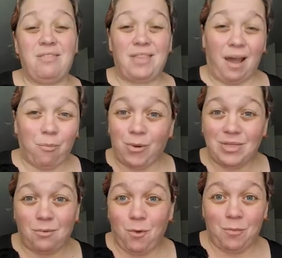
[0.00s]
that
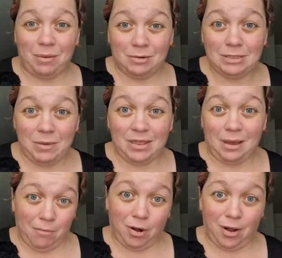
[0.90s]
point they won't be able to make
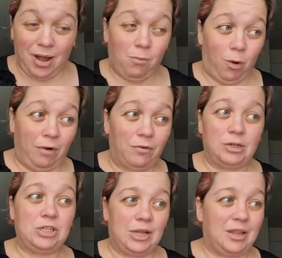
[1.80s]
that bar anymore,
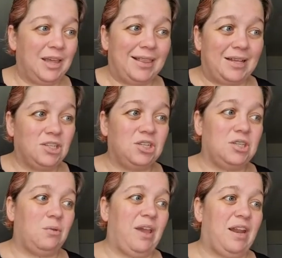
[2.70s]
unfortunately. That's
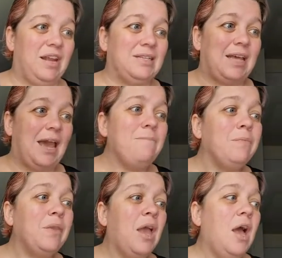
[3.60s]
just the way it is, okay?
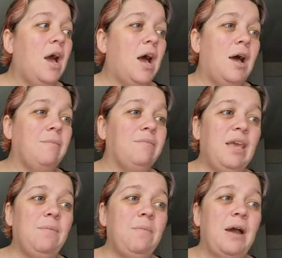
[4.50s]

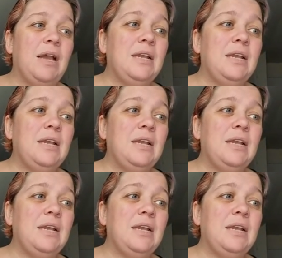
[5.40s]
Keep in mind